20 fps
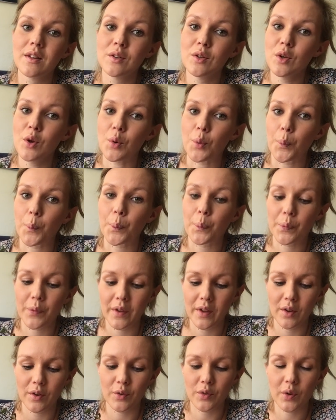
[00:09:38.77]
No.
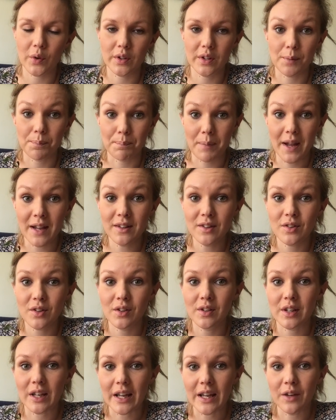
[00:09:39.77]
So it depends
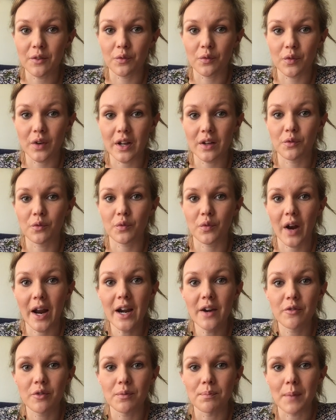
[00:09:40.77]
on the
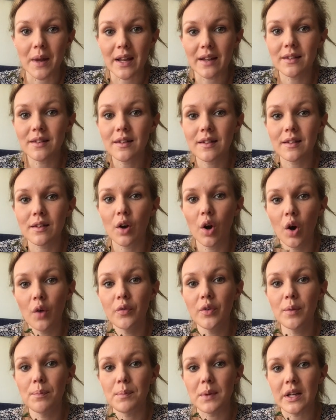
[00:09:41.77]
environment of
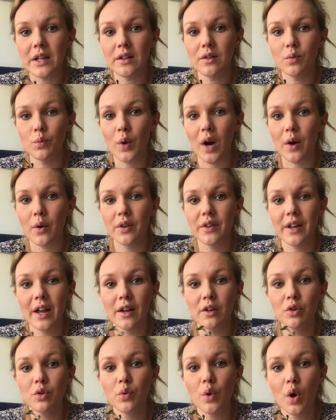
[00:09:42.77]
the bean where it
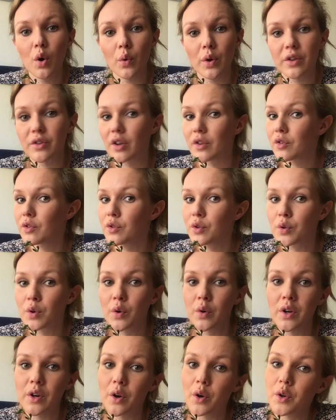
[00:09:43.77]
can grow. It doesn't grow
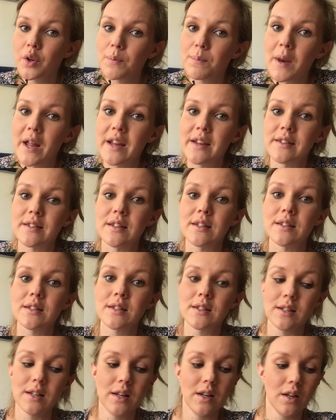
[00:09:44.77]
in all the places.
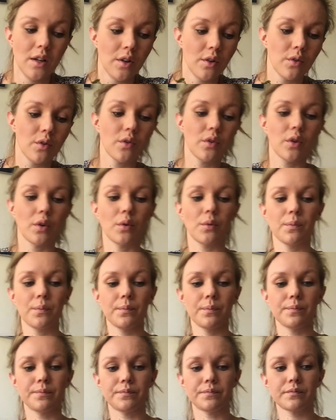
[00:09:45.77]
So
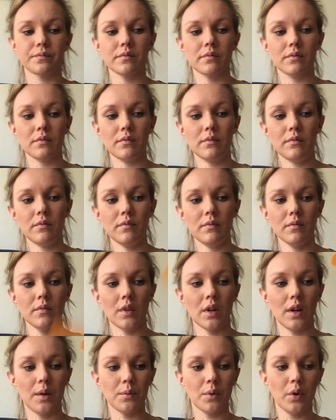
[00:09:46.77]

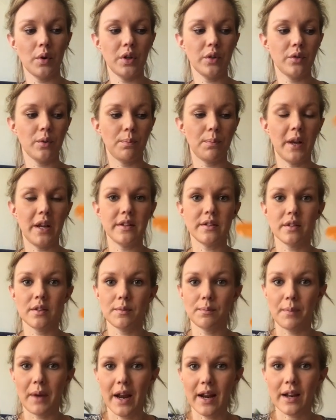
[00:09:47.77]
I'm going to place
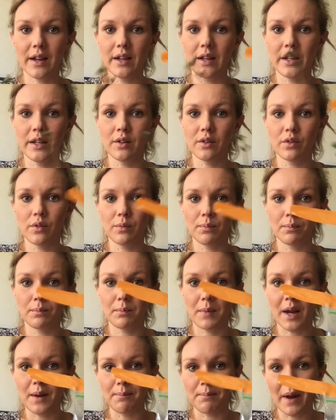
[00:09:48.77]
it back in
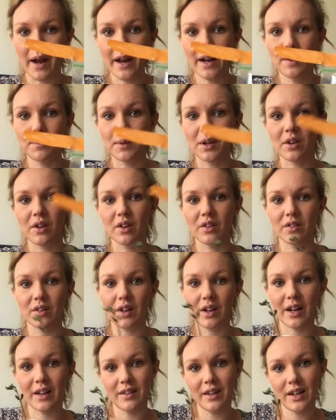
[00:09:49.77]
my bag because
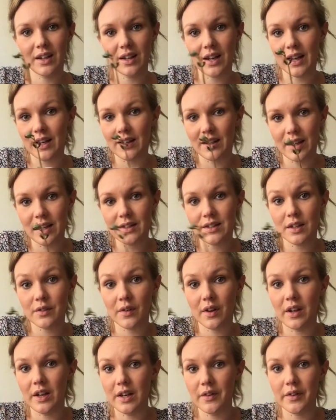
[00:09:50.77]
I think like this, if
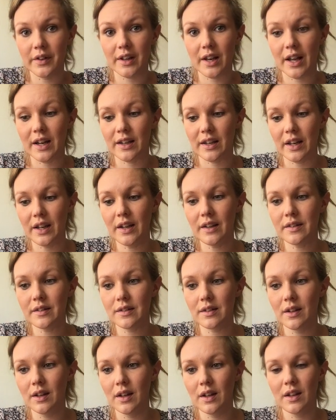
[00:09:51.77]
I leave it like this,